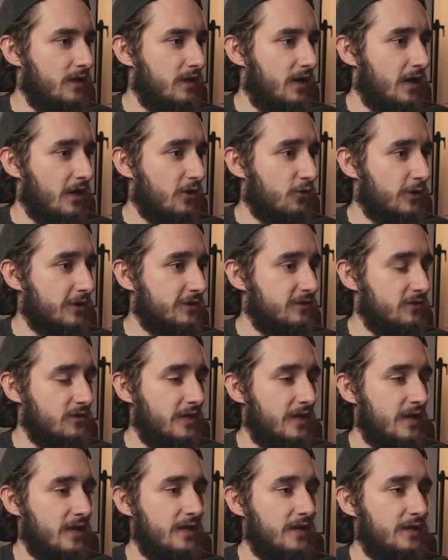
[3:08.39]
A quick
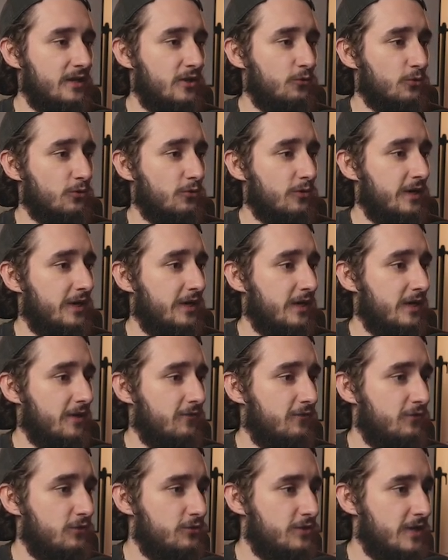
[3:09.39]
delay, and then we're creating a
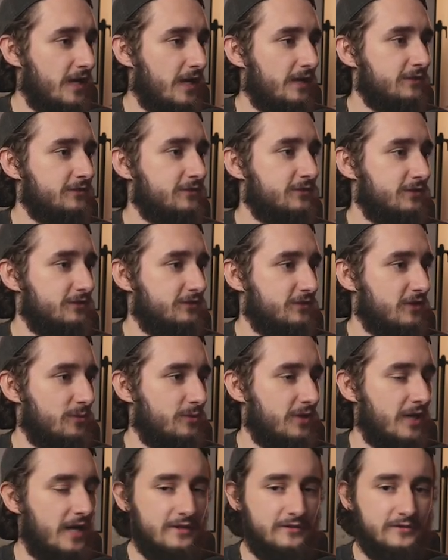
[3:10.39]
few tasks and
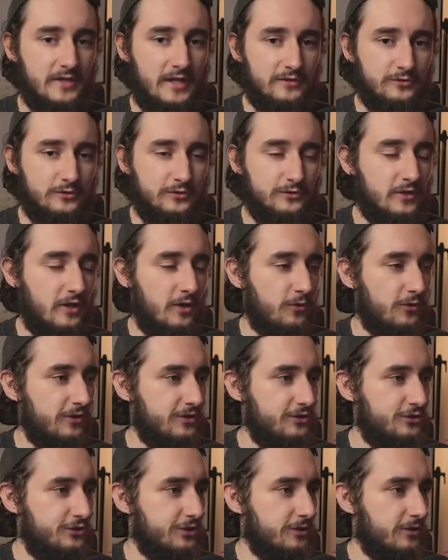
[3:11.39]
subtasks as you saw
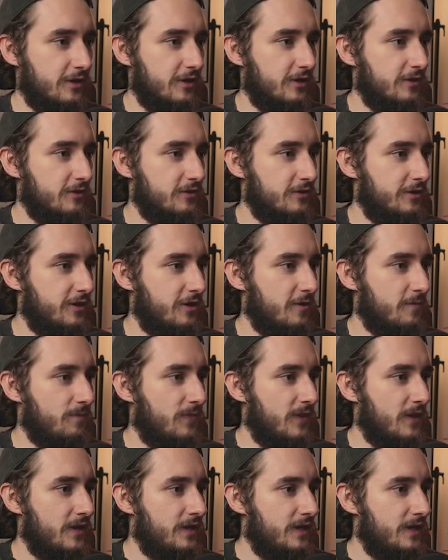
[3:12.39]
within Jira earlier.